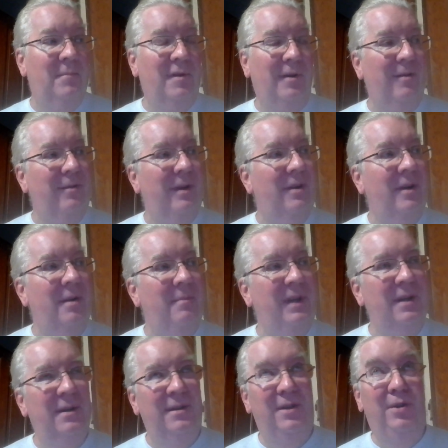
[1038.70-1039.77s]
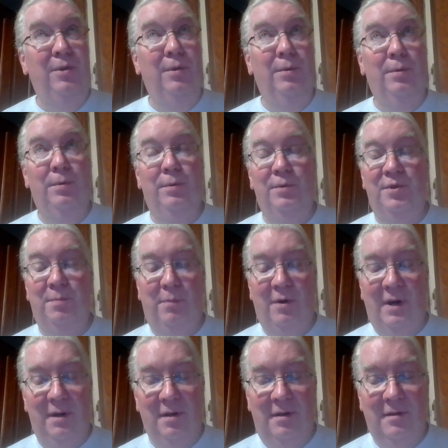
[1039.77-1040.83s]
certainly going to be a huge
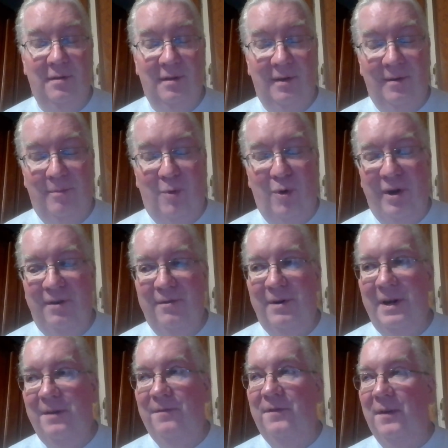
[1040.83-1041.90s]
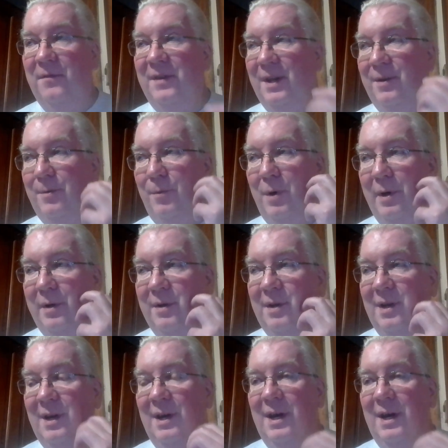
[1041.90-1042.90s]
price. Morning line 50-1.